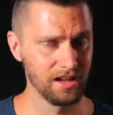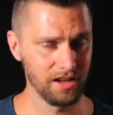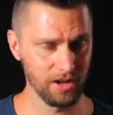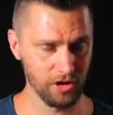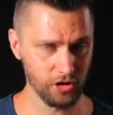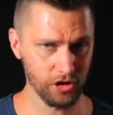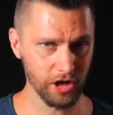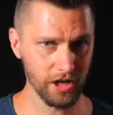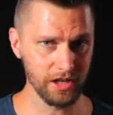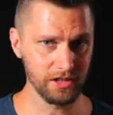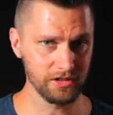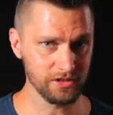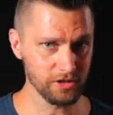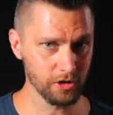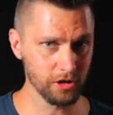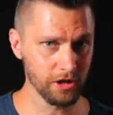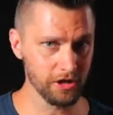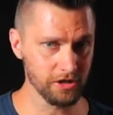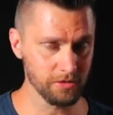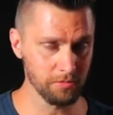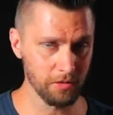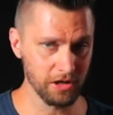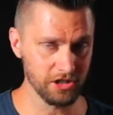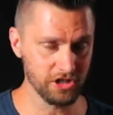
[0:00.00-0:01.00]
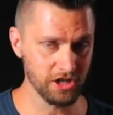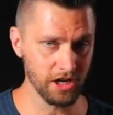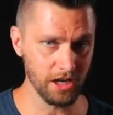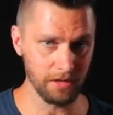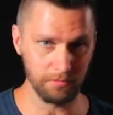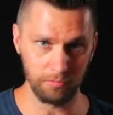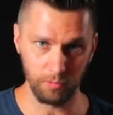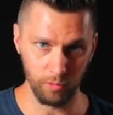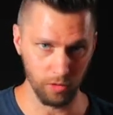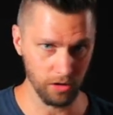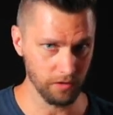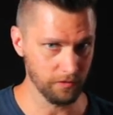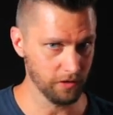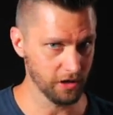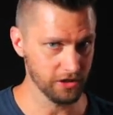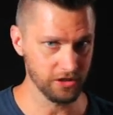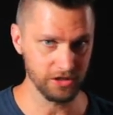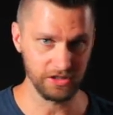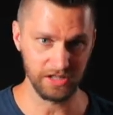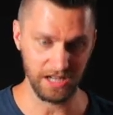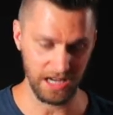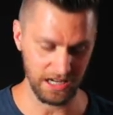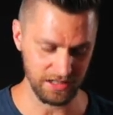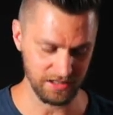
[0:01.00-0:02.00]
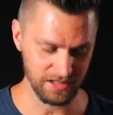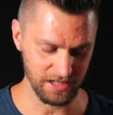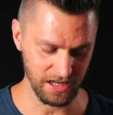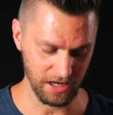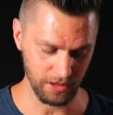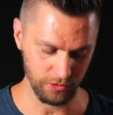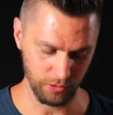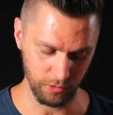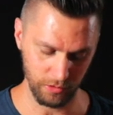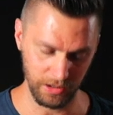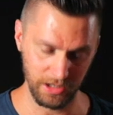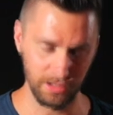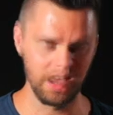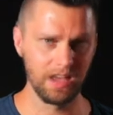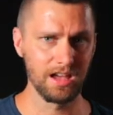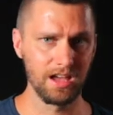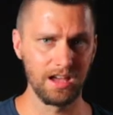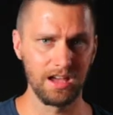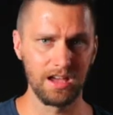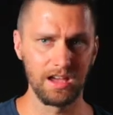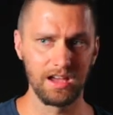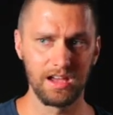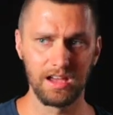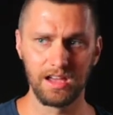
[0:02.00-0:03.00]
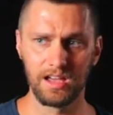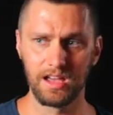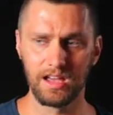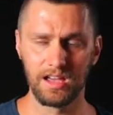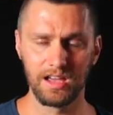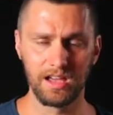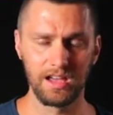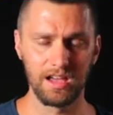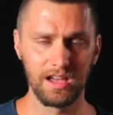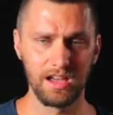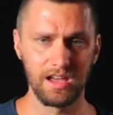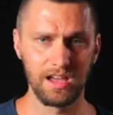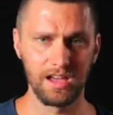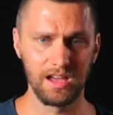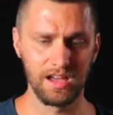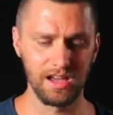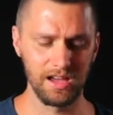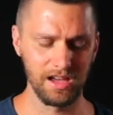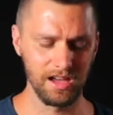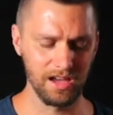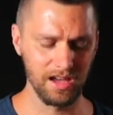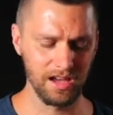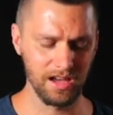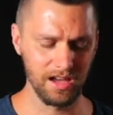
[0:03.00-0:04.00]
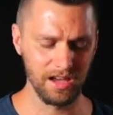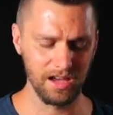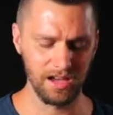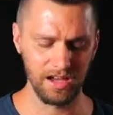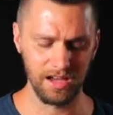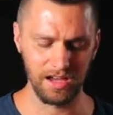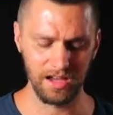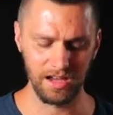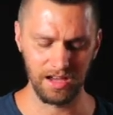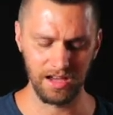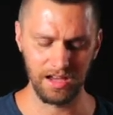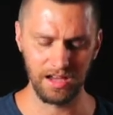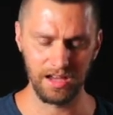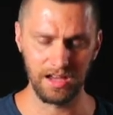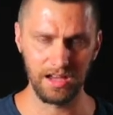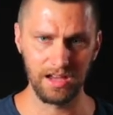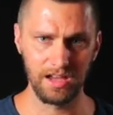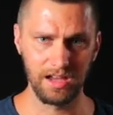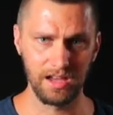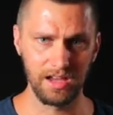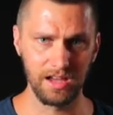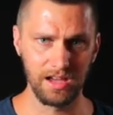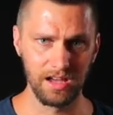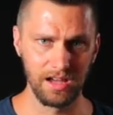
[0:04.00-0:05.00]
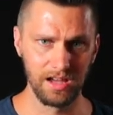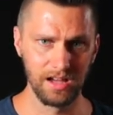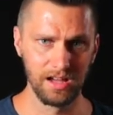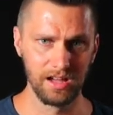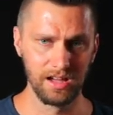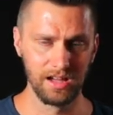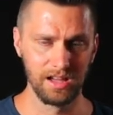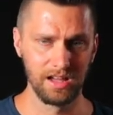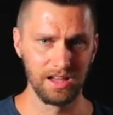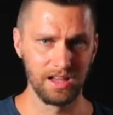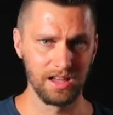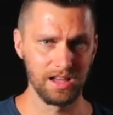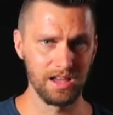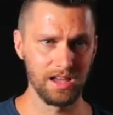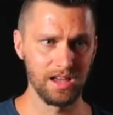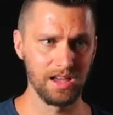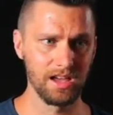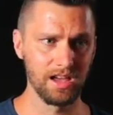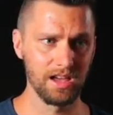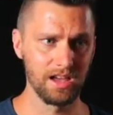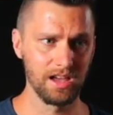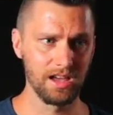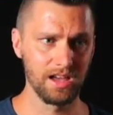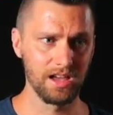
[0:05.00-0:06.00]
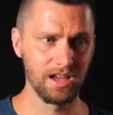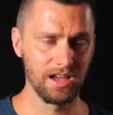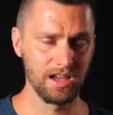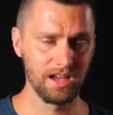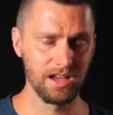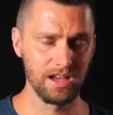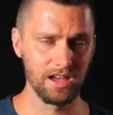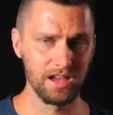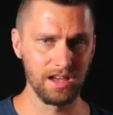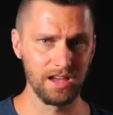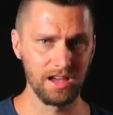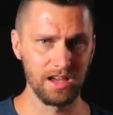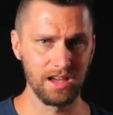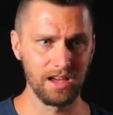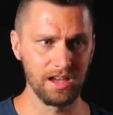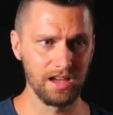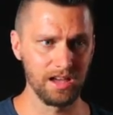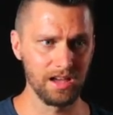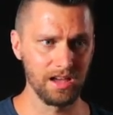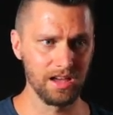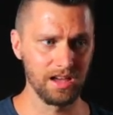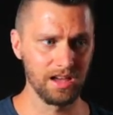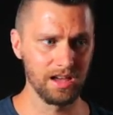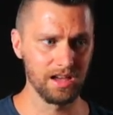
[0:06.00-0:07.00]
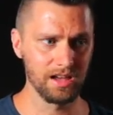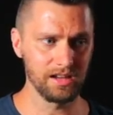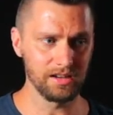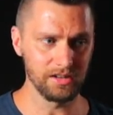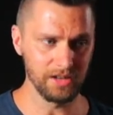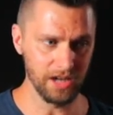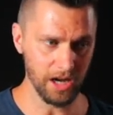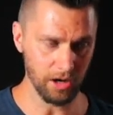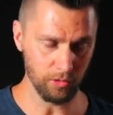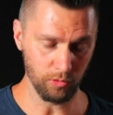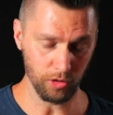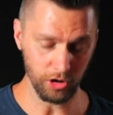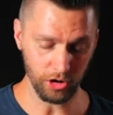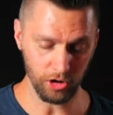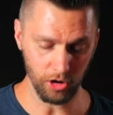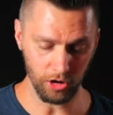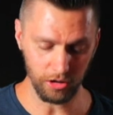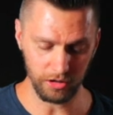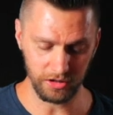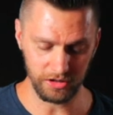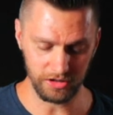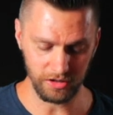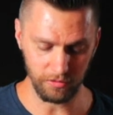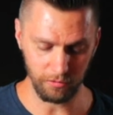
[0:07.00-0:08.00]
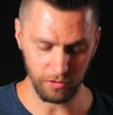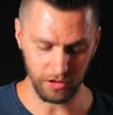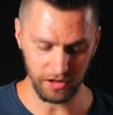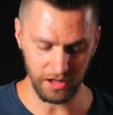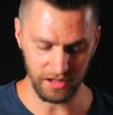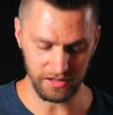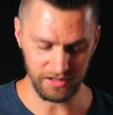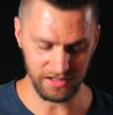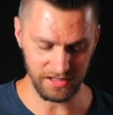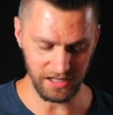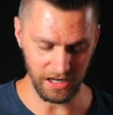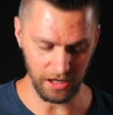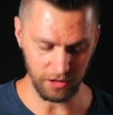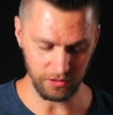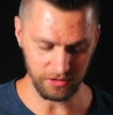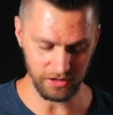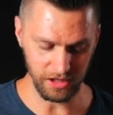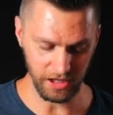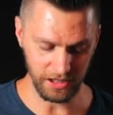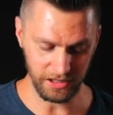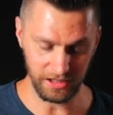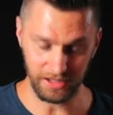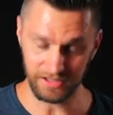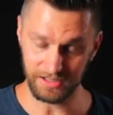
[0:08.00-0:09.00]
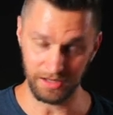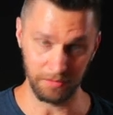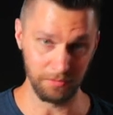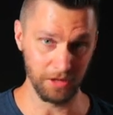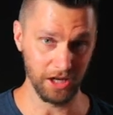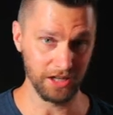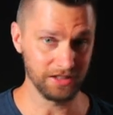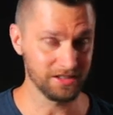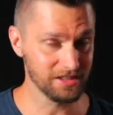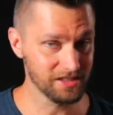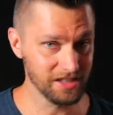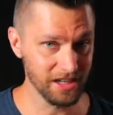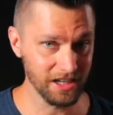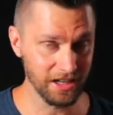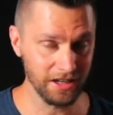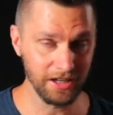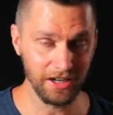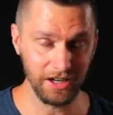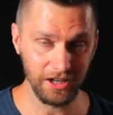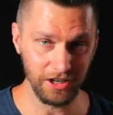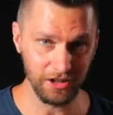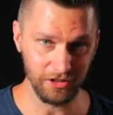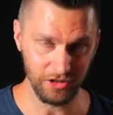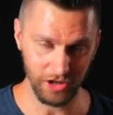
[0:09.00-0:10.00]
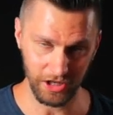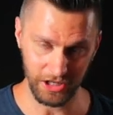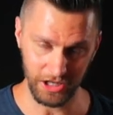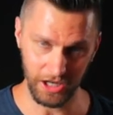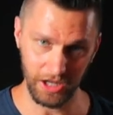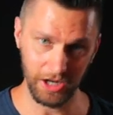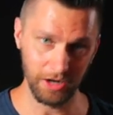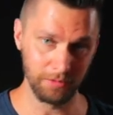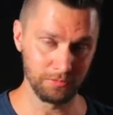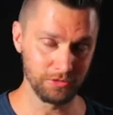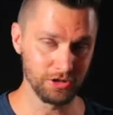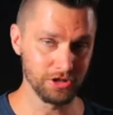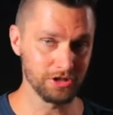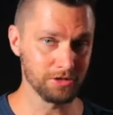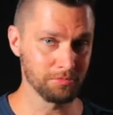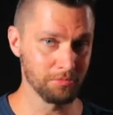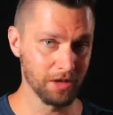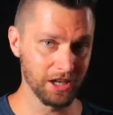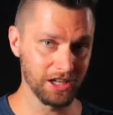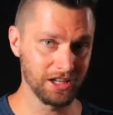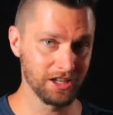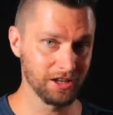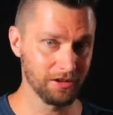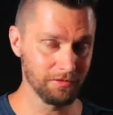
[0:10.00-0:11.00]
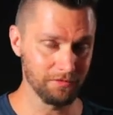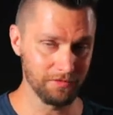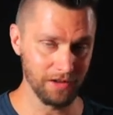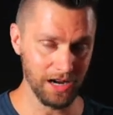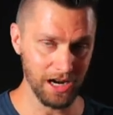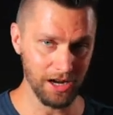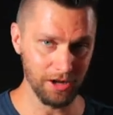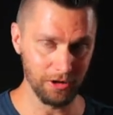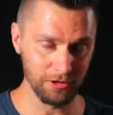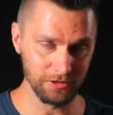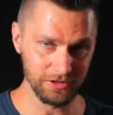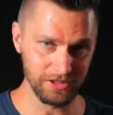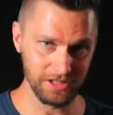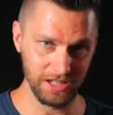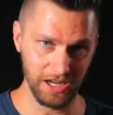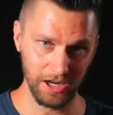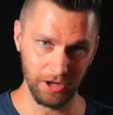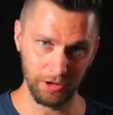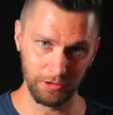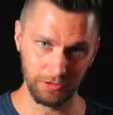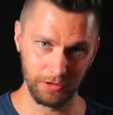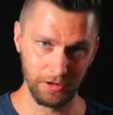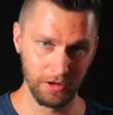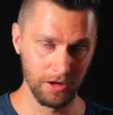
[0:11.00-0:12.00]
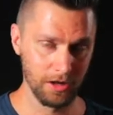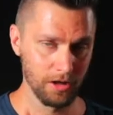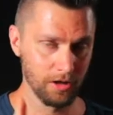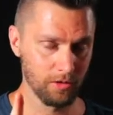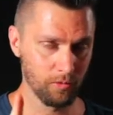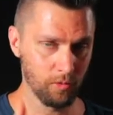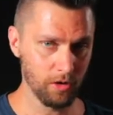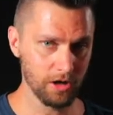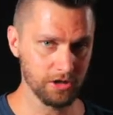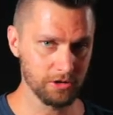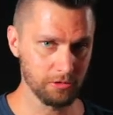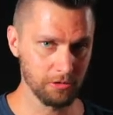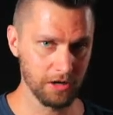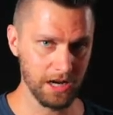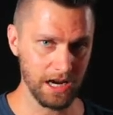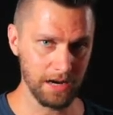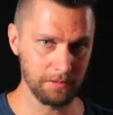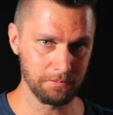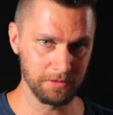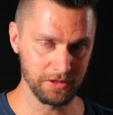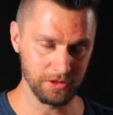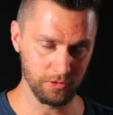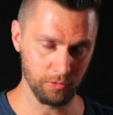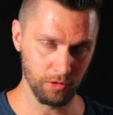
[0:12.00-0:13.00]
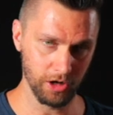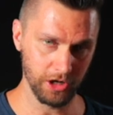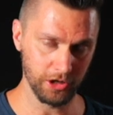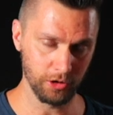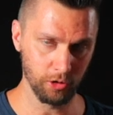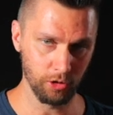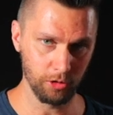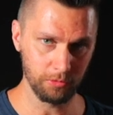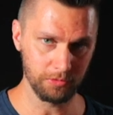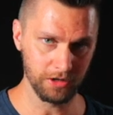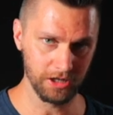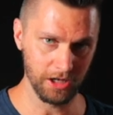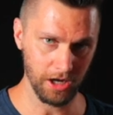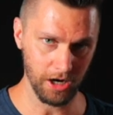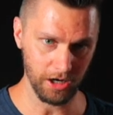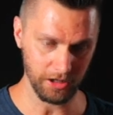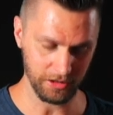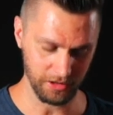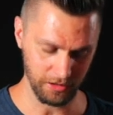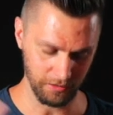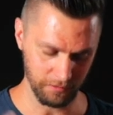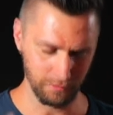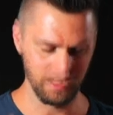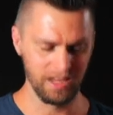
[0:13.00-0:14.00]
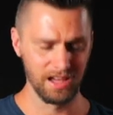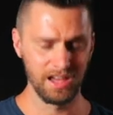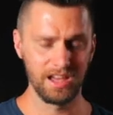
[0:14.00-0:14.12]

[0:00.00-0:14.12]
Okay, so there's my shape. What if I just add sound to it? E, e. Now, regardless of what that sounds like, because I'm not singing anything yet, I'm just making a vowel sound. Watch what happens when I go up the octave.